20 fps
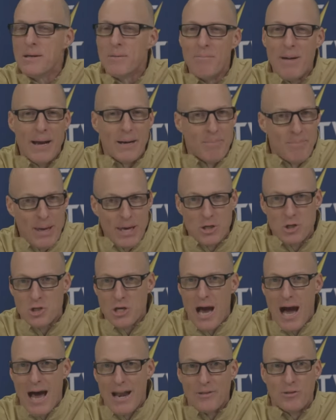Made a big
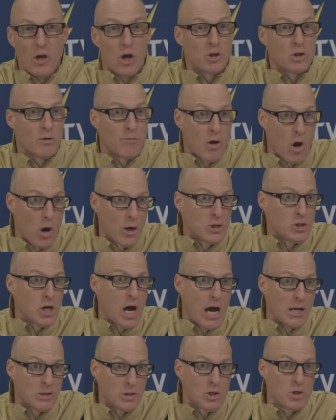shot. I thought Tavari
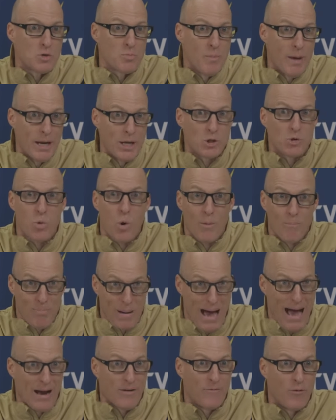Johnson's minutes were
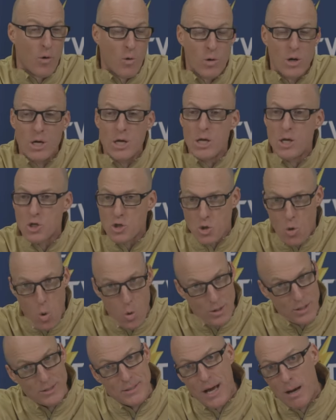impactful.
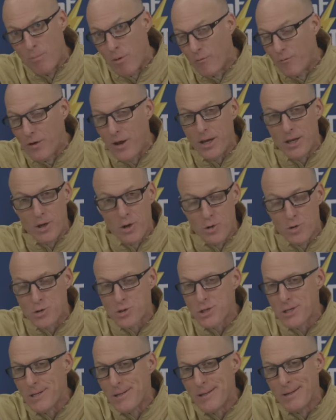Scored in double
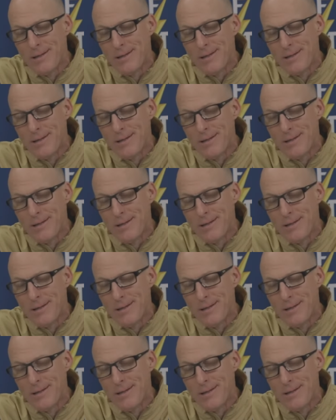figures.